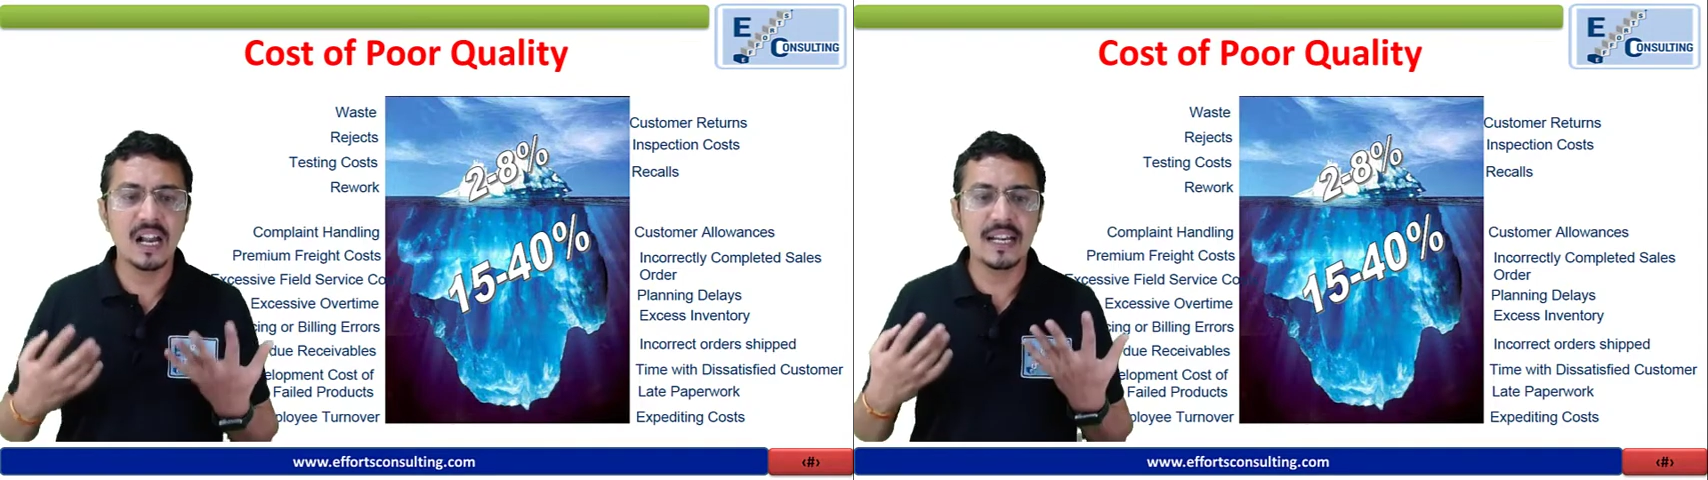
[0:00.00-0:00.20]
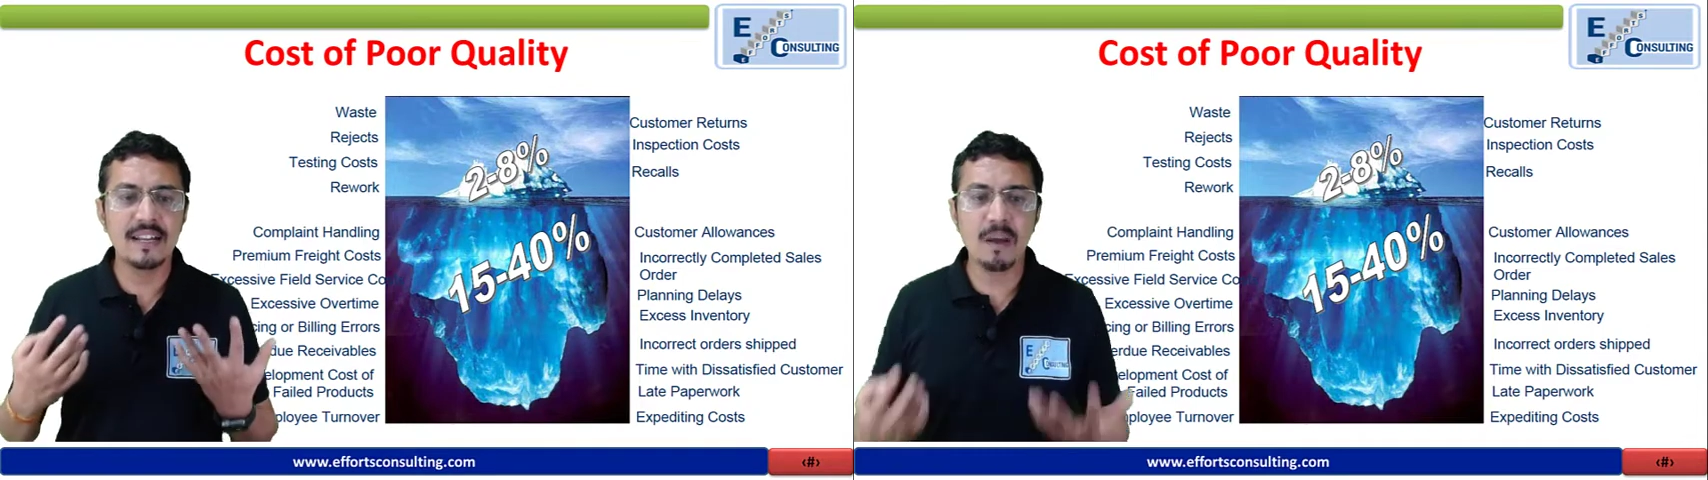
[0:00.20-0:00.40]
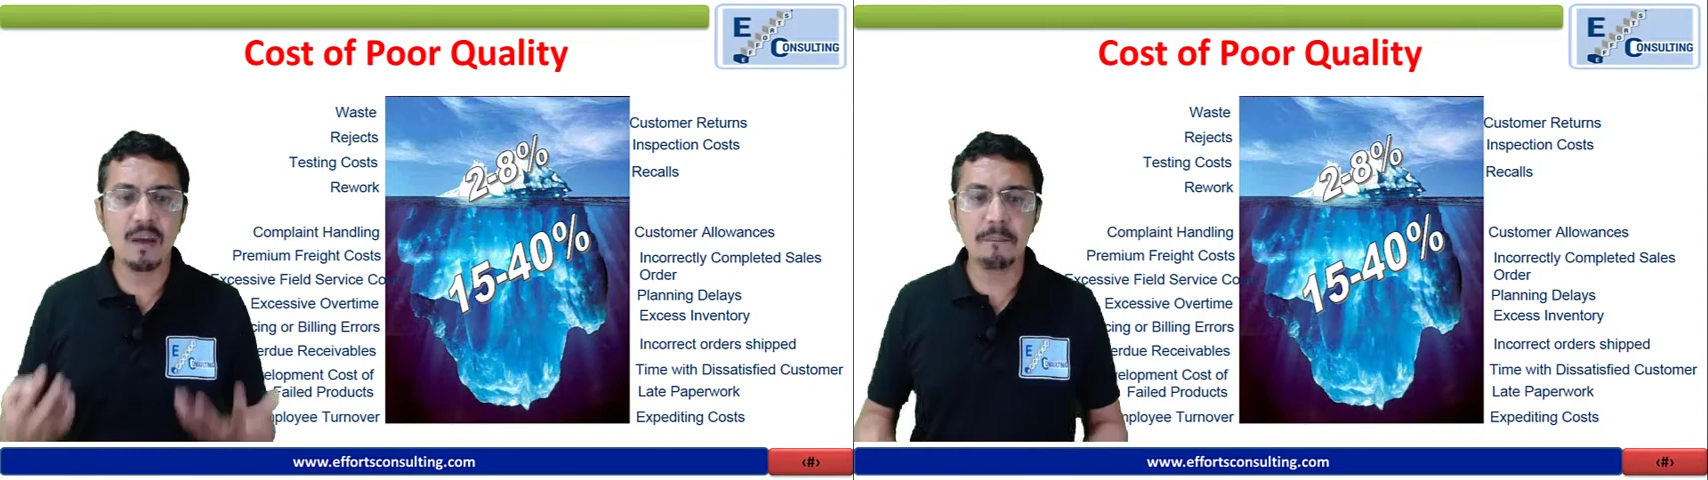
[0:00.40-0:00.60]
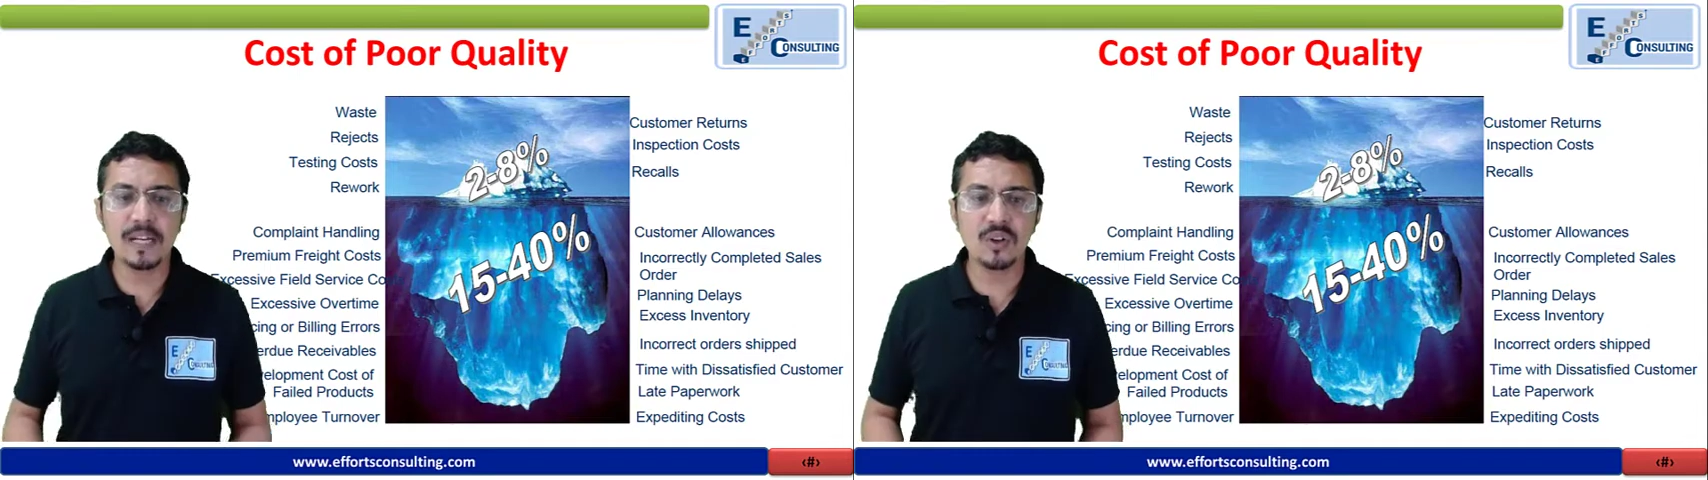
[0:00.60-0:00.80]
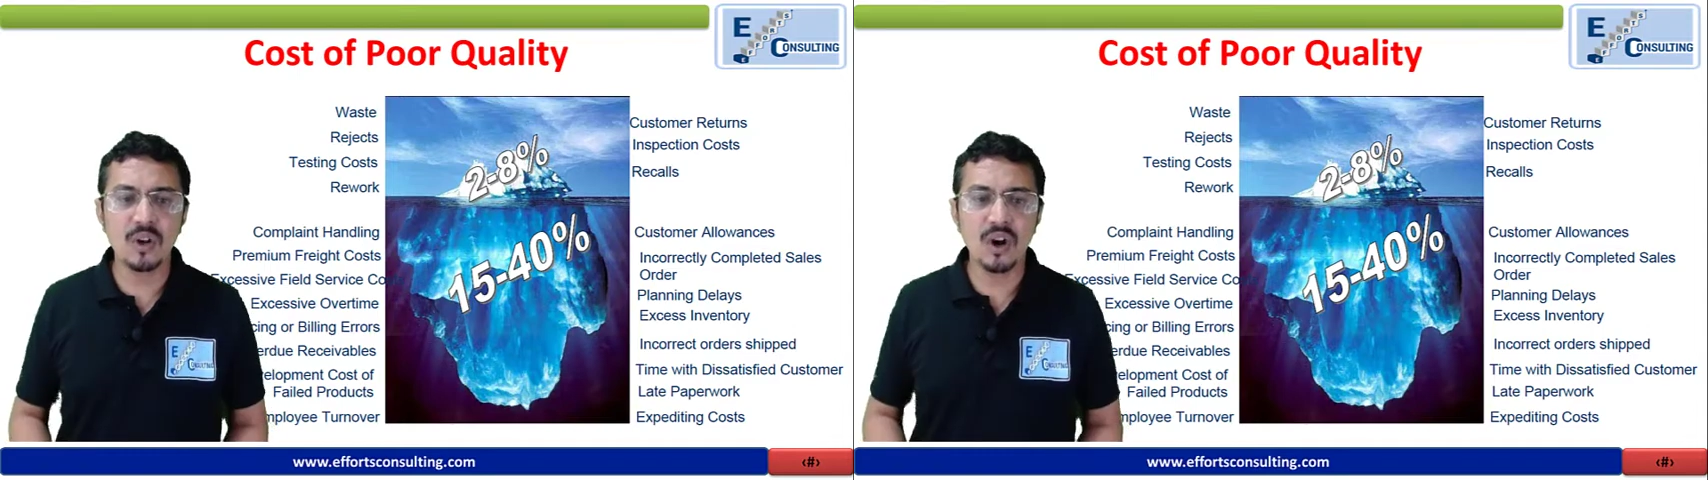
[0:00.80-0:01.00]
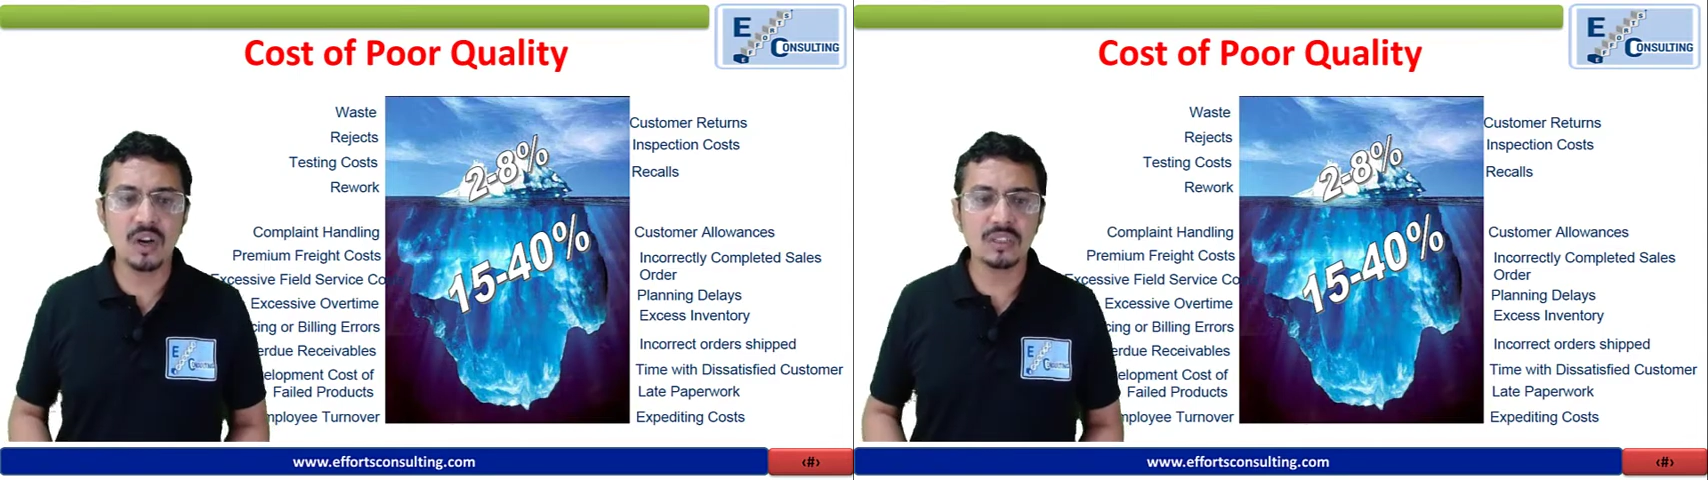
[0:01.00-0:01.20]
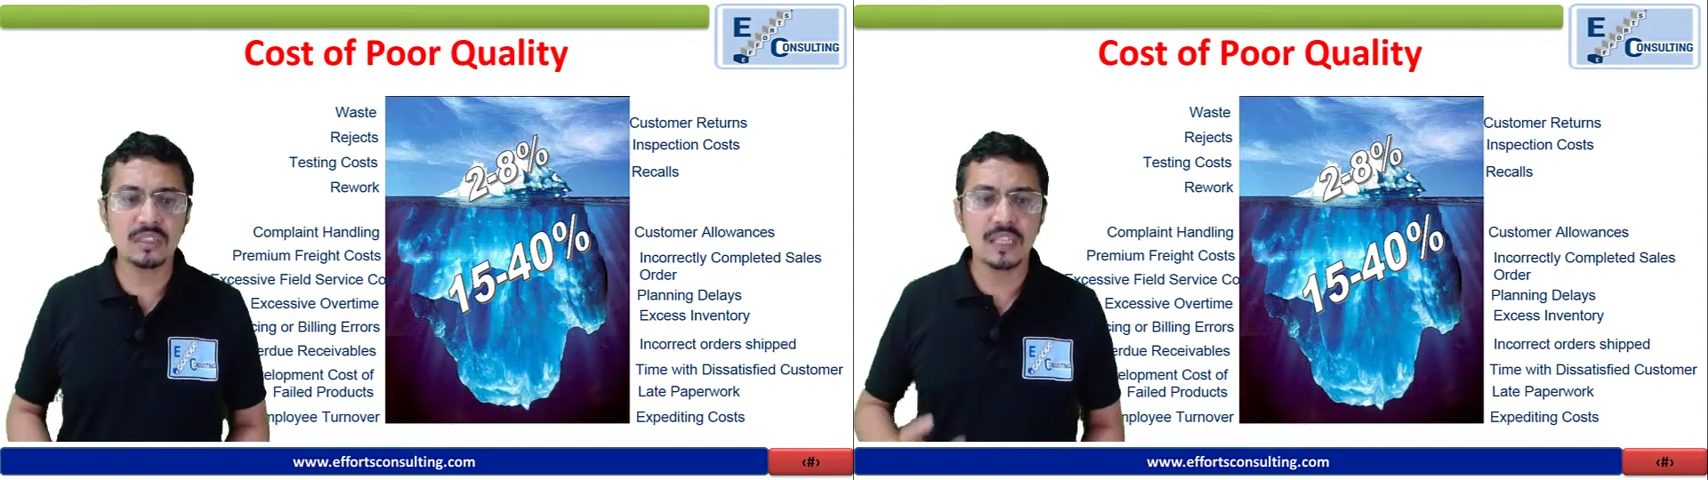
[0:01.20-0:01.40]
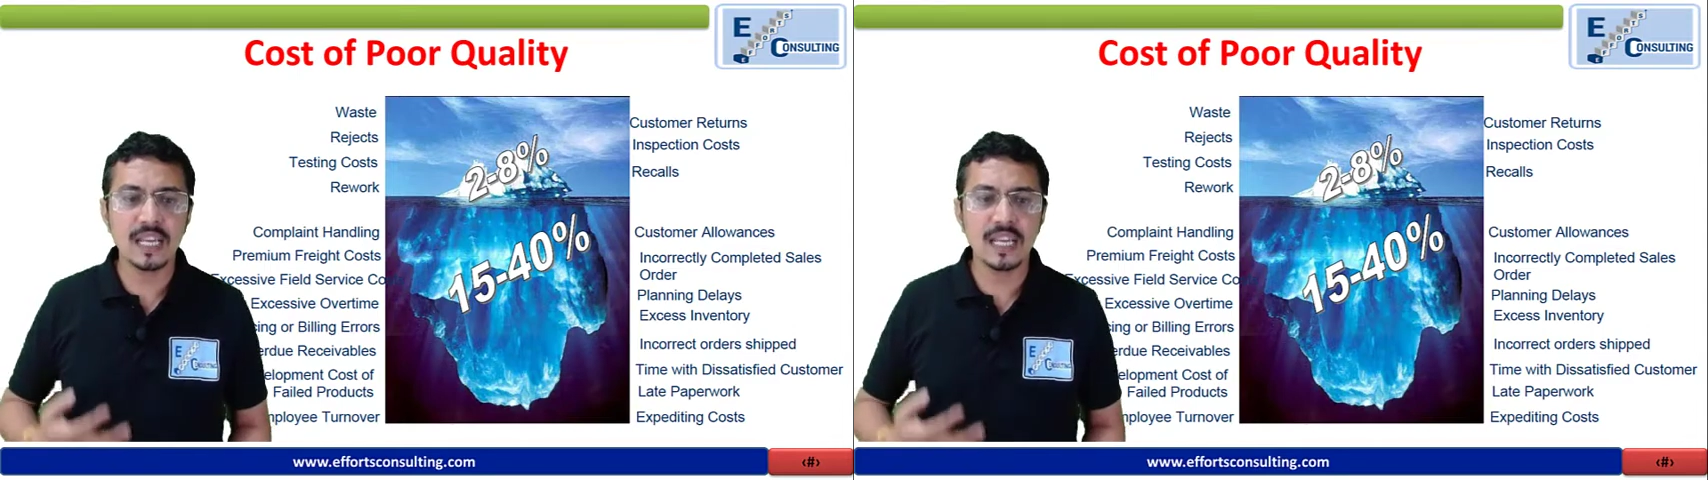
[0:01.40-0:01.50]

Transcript: development cost,